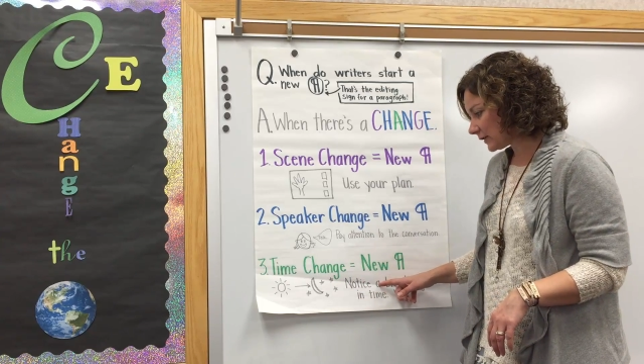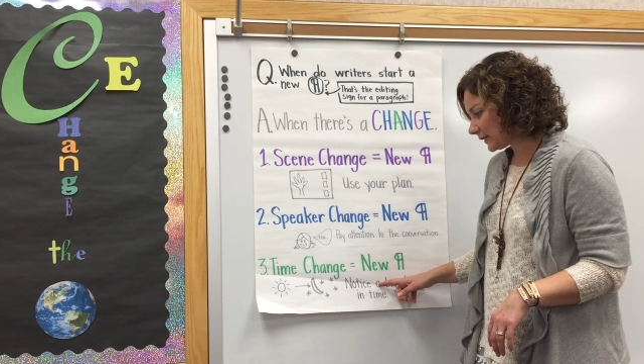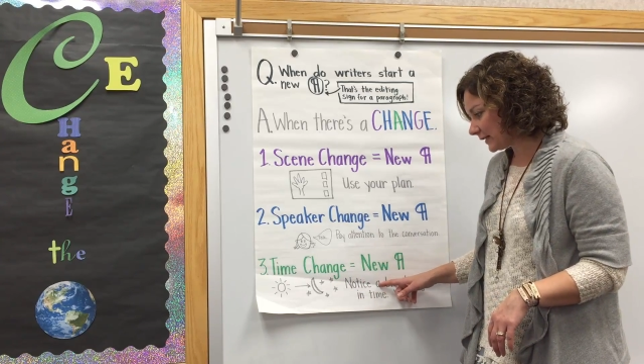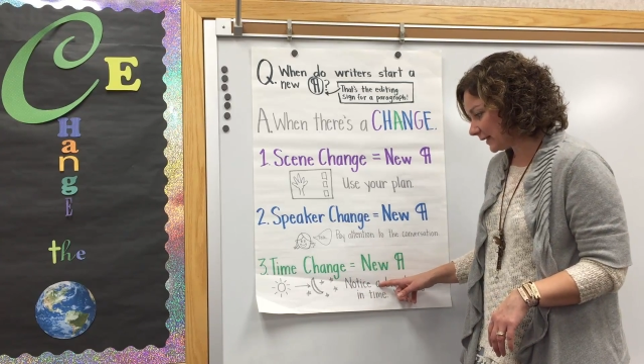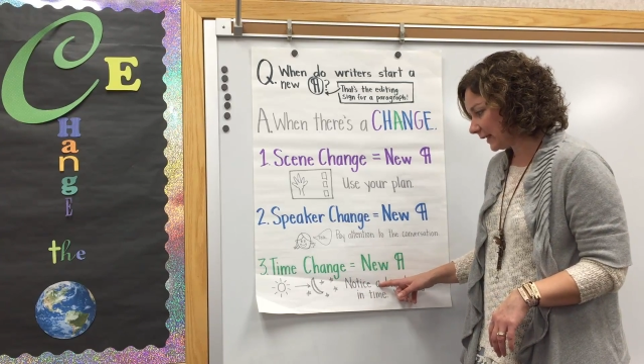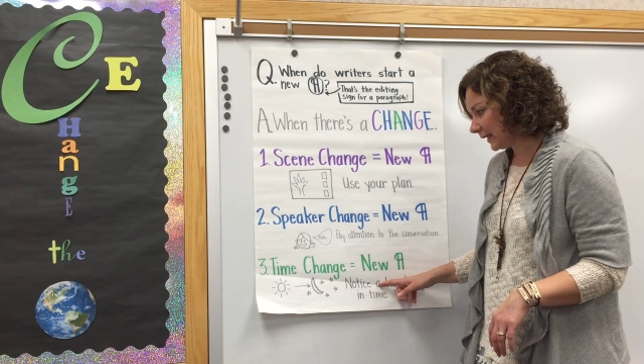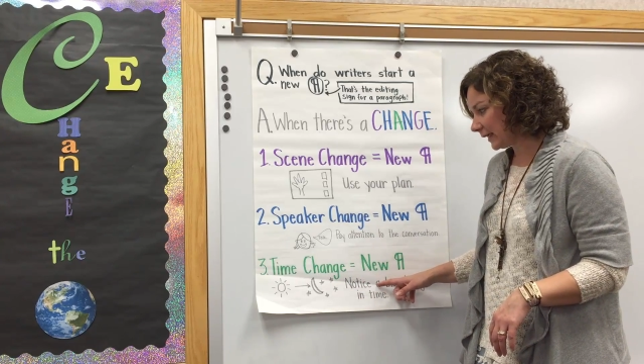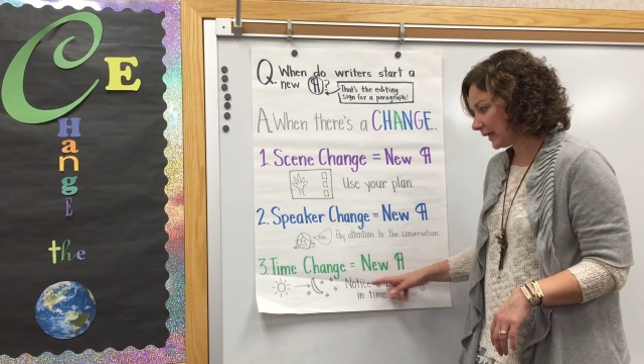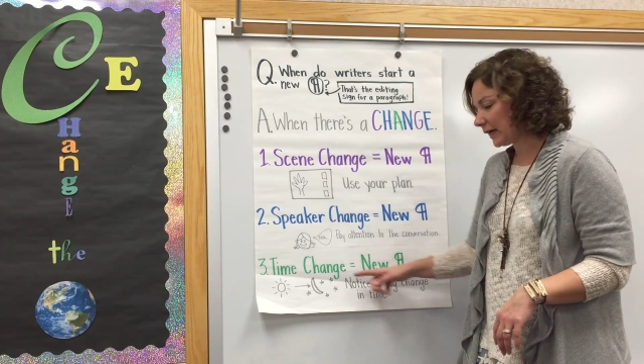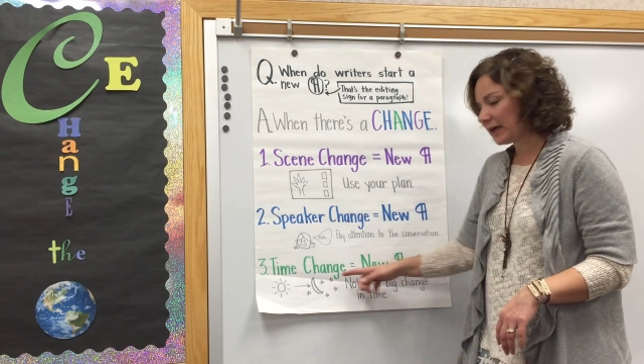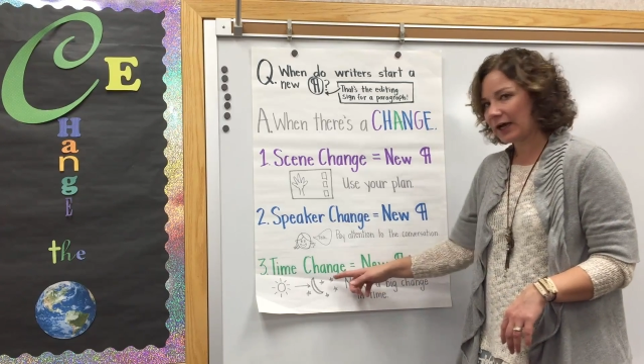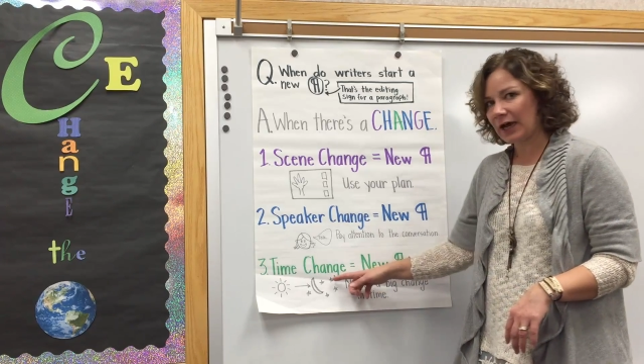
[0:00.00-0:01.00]

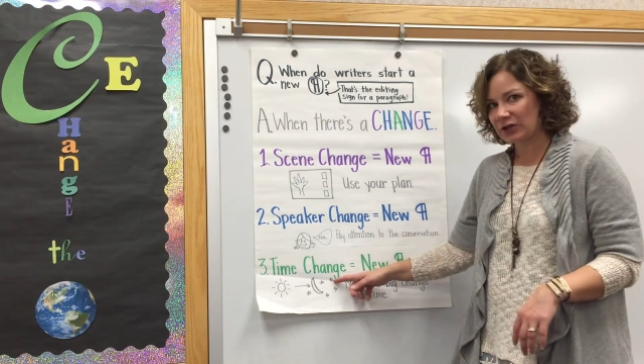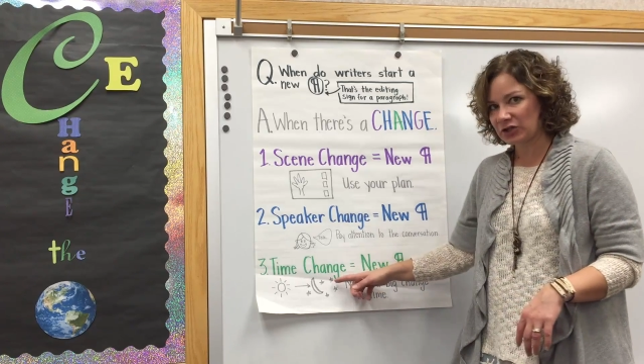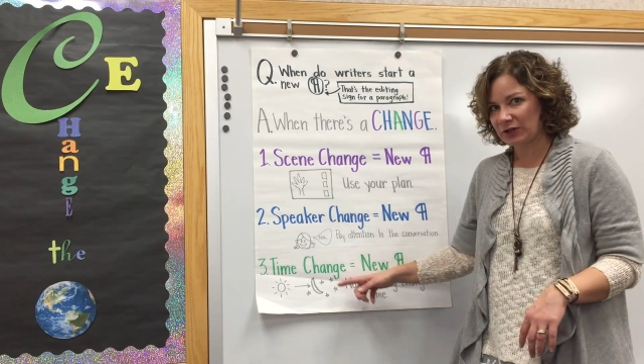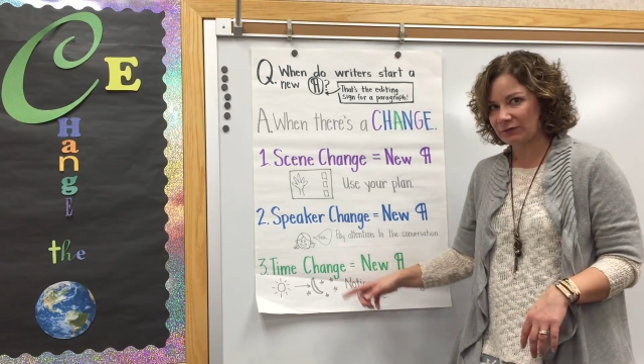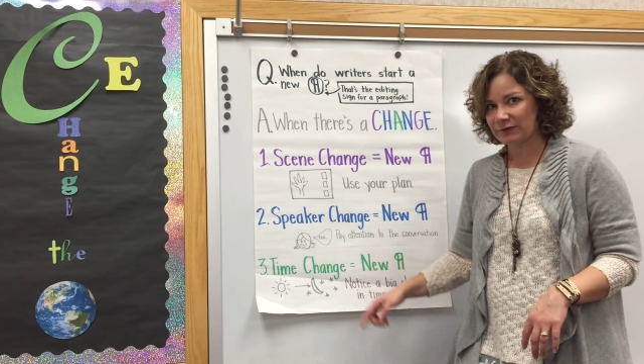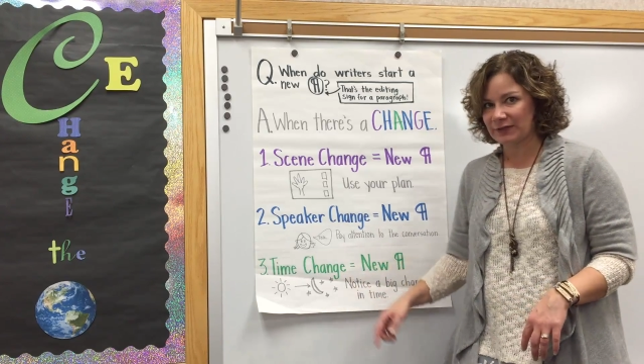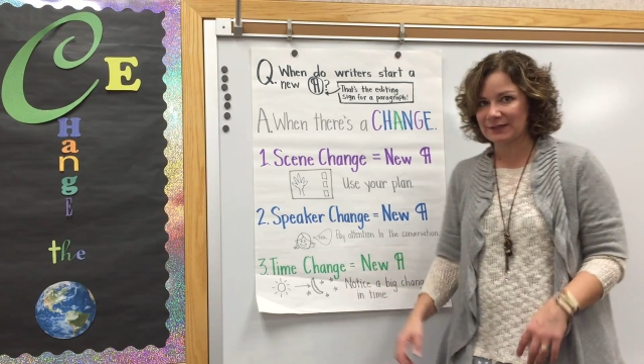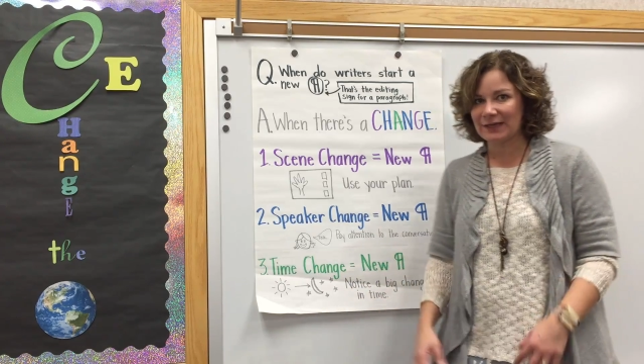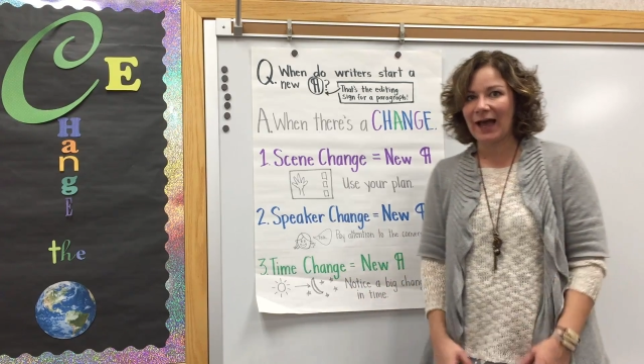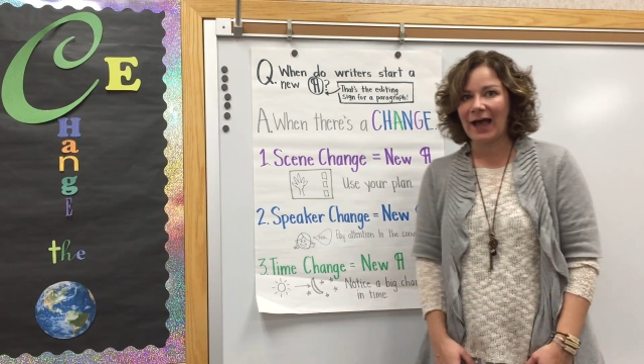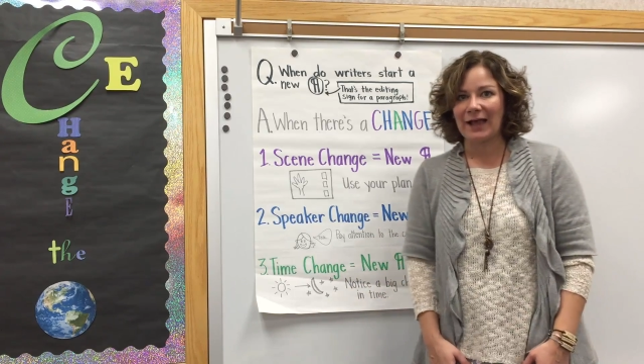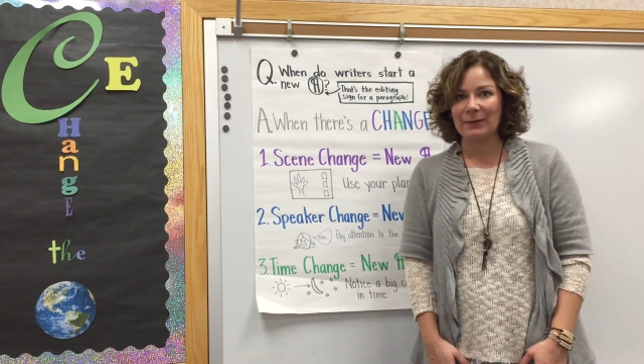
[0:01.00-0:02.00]
see a shift in
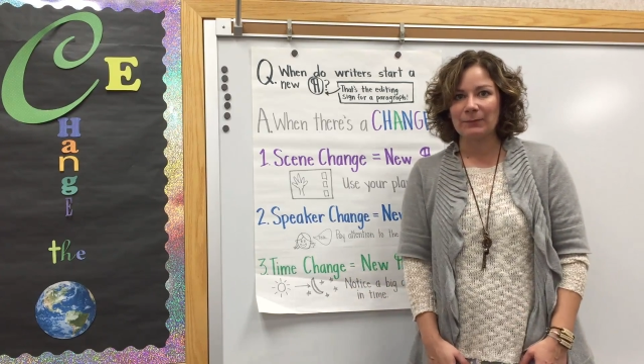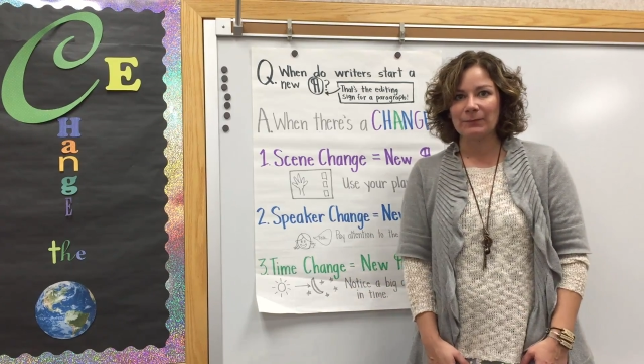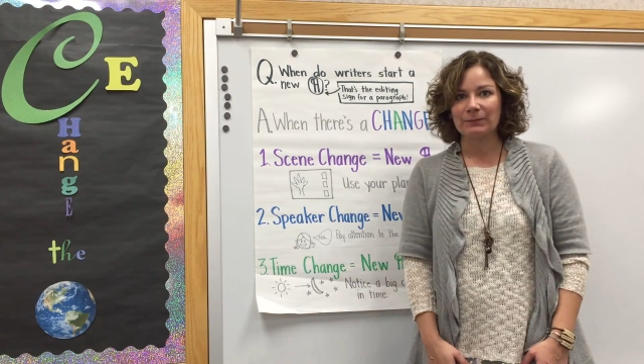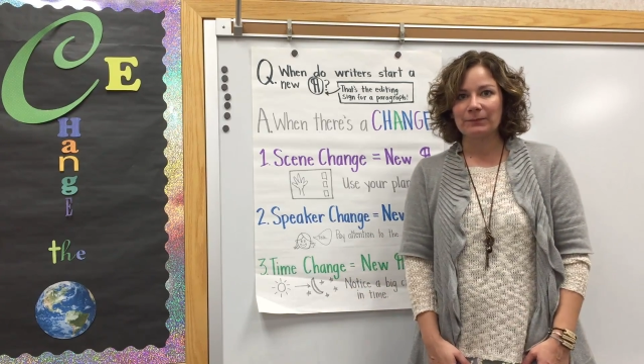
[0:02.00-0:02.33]
time.